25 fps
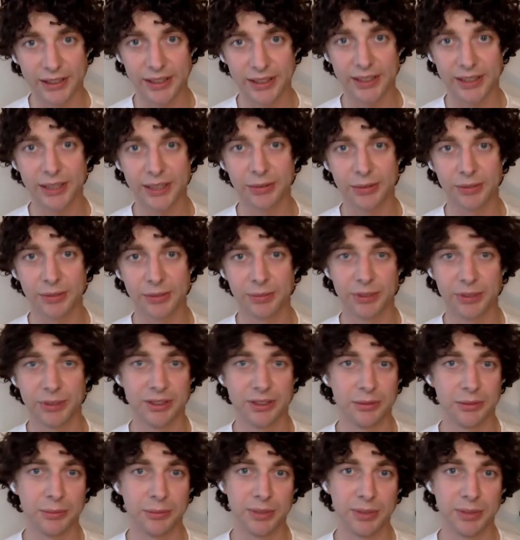And this would have
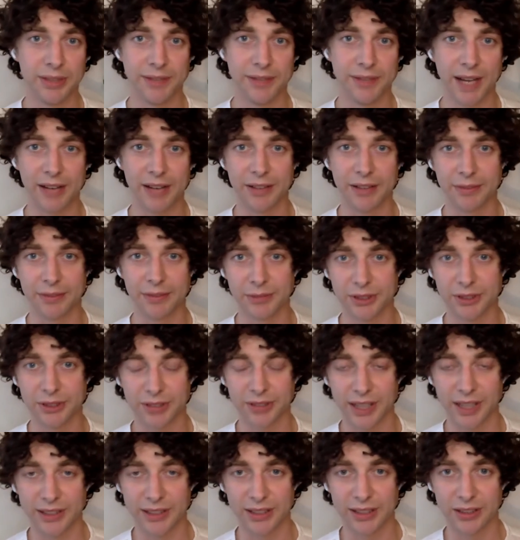presumably vary from
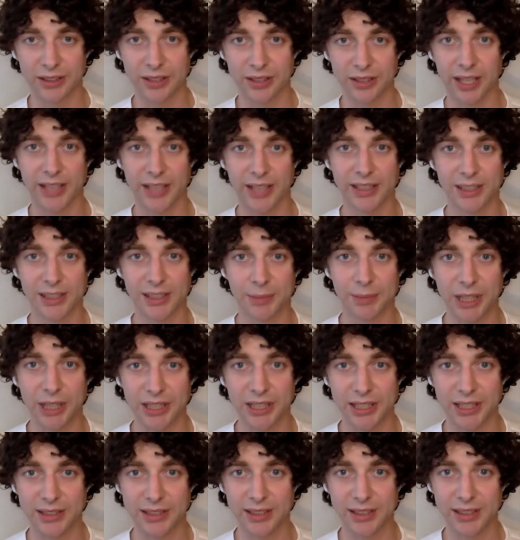strain to strain and
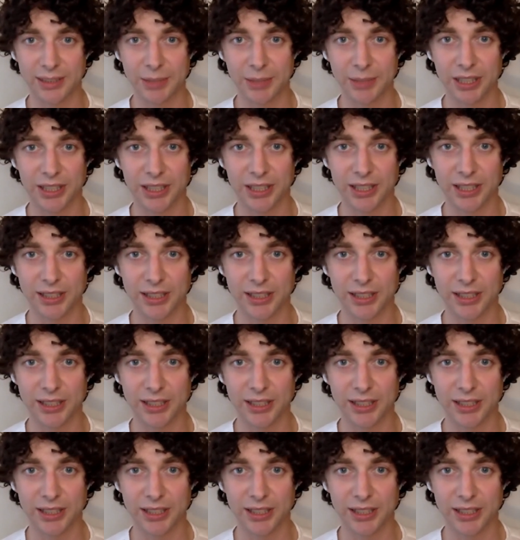species to species,